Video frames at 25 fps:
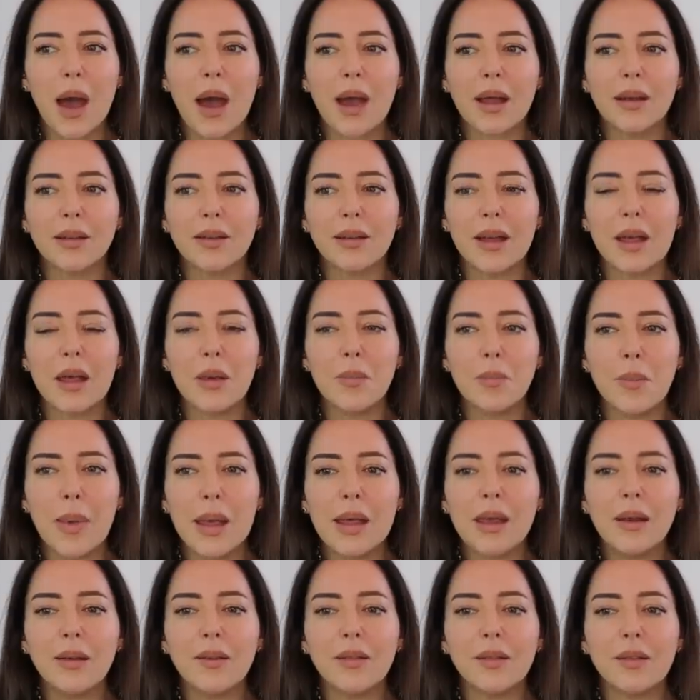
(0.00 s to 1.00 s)
and it
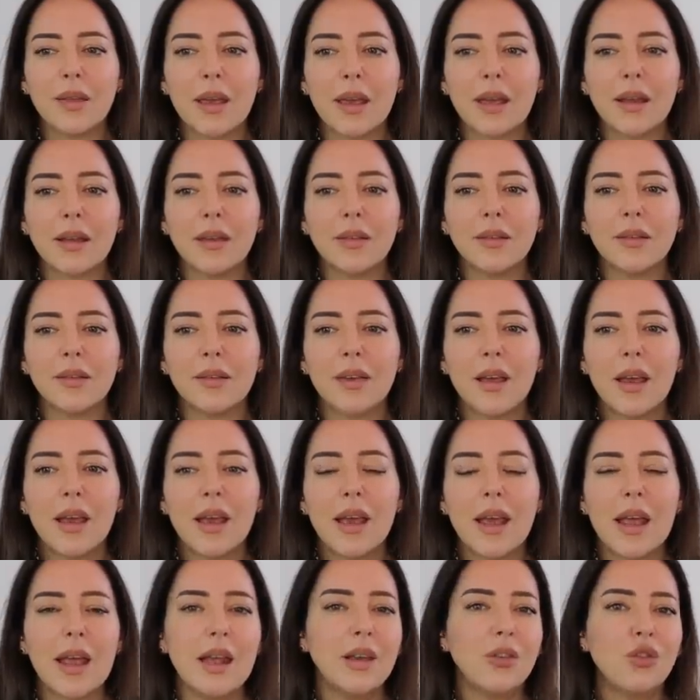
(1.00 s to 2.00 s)
makes things
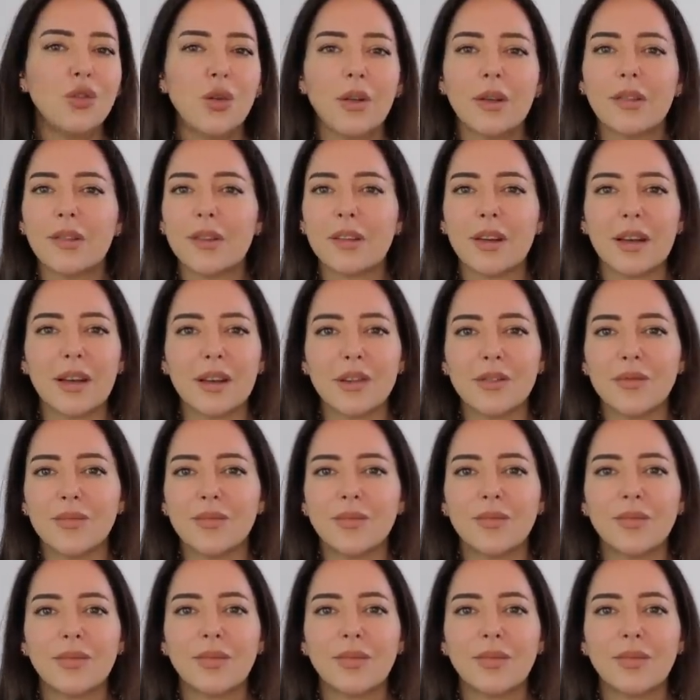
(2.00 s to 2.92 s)
interesting.